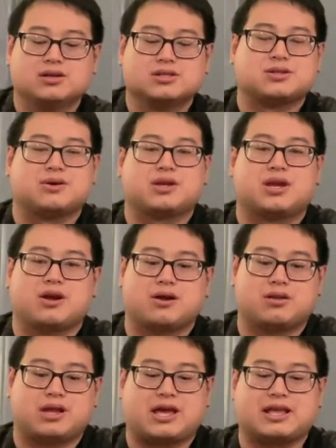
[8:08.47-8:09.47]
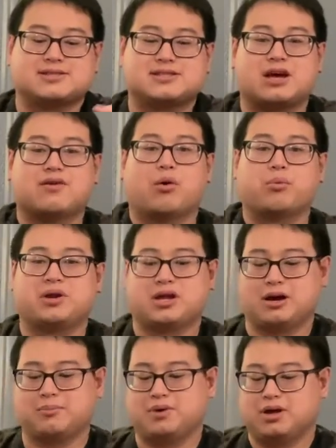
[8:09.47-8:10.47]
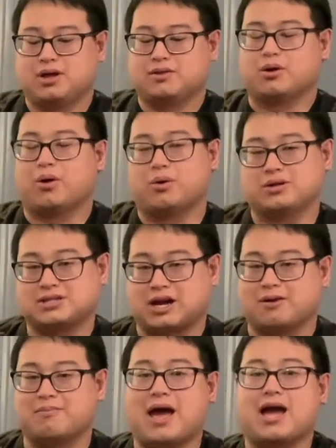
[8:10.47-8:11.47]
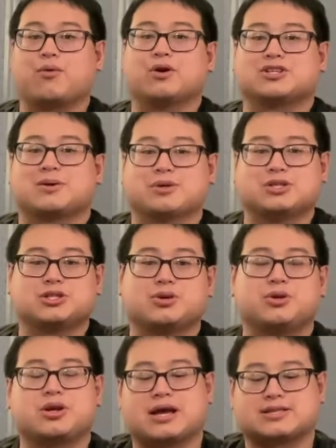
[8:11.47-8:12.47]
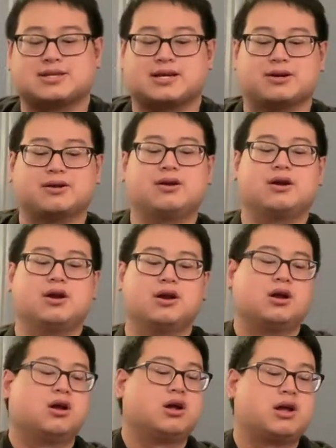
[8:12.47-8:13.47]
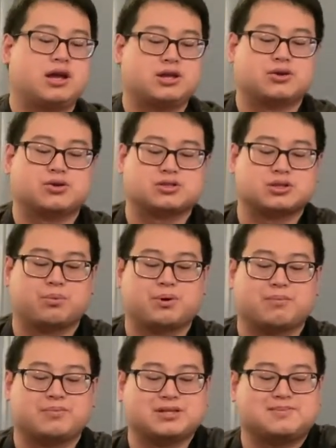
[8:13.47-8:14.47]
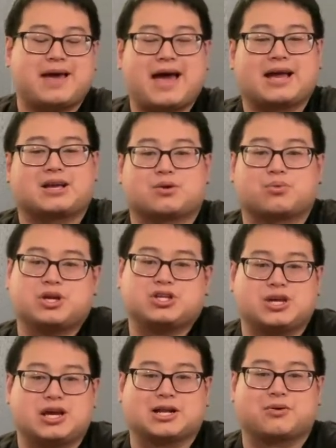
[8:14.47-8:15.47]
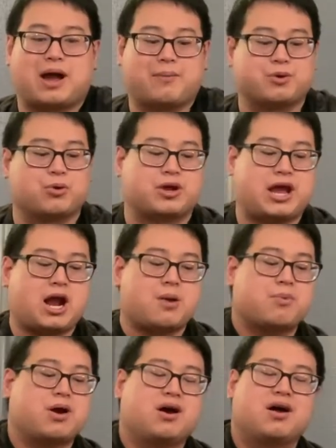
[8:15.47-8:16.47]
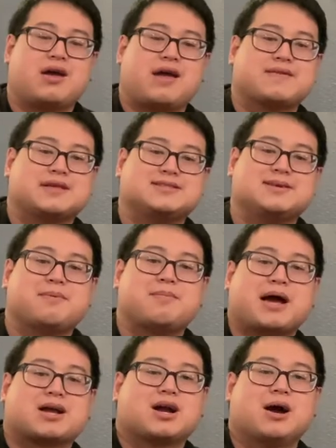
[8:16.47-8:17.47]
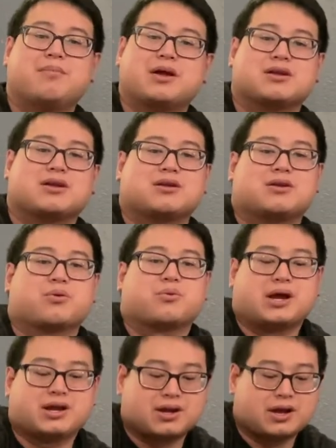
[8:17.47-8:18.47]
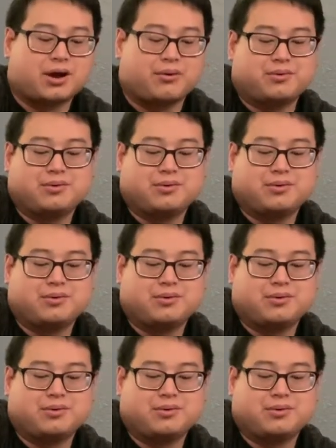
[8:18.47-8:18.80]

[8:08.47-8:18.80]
So in here, like instead of opening up the whole entire bag, which I'm going to show you guys later, you just open up this bag, reach in, grab your camera, and then zip it back up, and then you're ready to go.